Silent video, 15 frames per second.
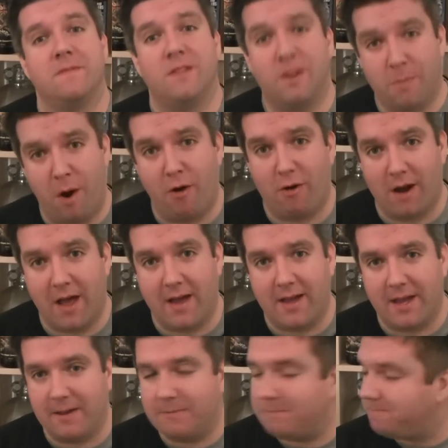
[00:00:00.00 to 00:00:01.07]
the more I
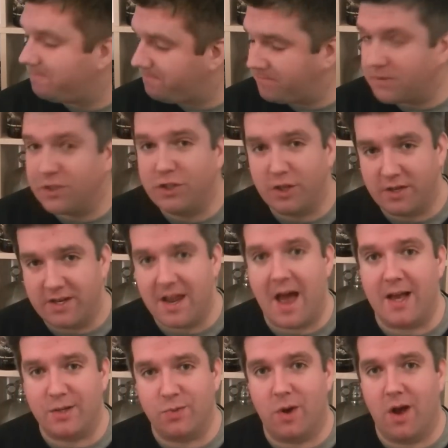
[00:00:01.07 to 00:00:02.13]
like it. So
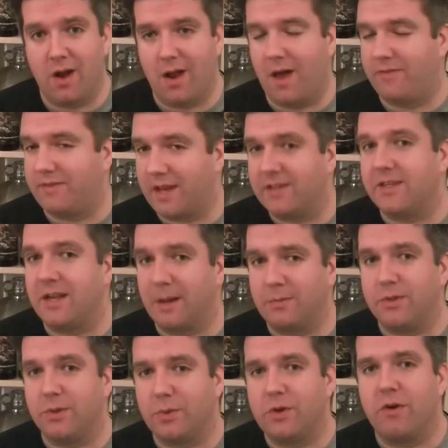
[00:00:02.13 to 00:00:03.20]
nice work, lads. That's an
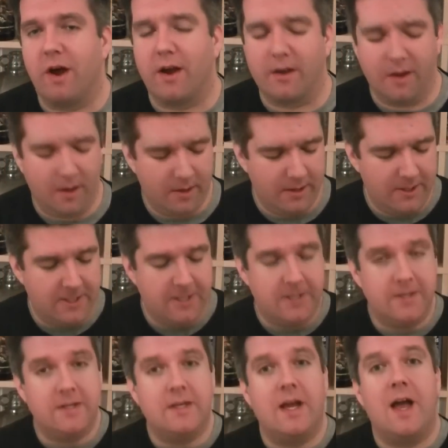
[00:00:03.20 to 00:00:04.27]
absolute cracker.
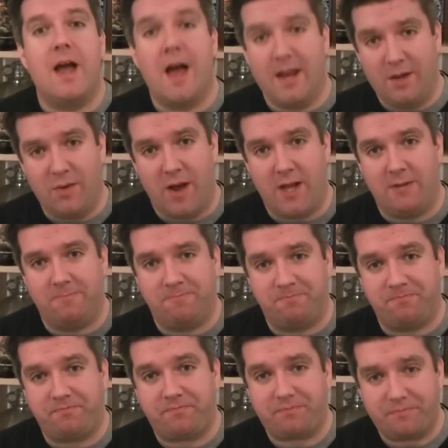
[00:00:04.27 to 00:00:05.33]
Anyway,
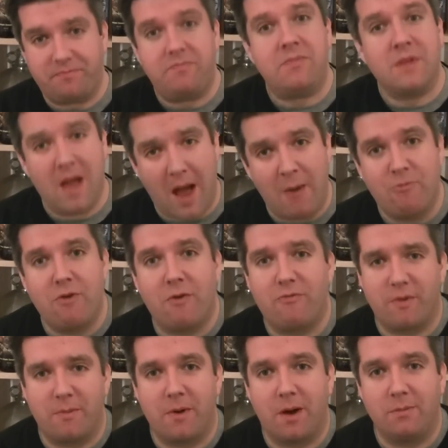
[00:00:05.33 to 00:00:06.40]
I'm Rob
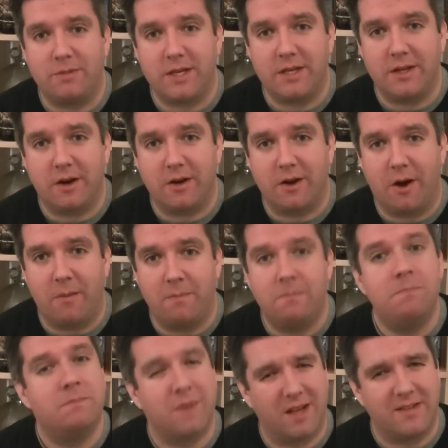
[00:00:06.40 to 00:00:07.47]
from HopZine.com.
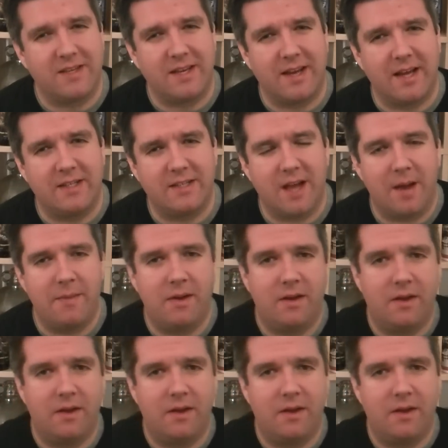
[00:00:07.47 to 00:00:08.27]
I'll see you next time.